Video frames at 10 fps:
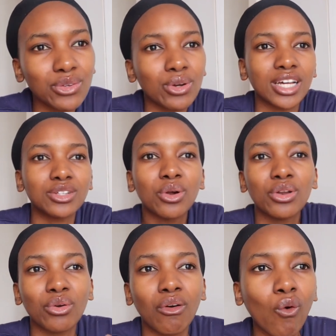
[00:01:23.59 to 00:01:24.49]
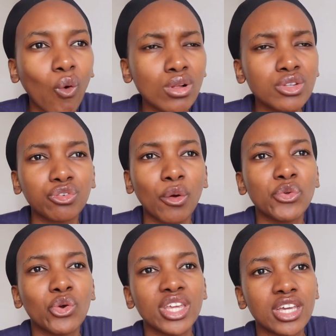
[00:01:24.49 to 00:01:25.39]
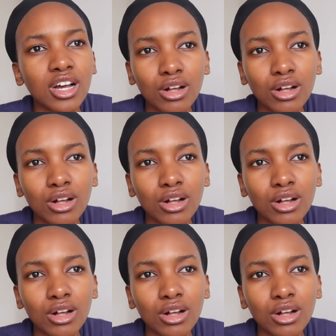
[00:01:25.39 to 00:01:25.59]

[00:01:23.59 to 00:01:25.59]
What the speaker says: you write all your goals, from your year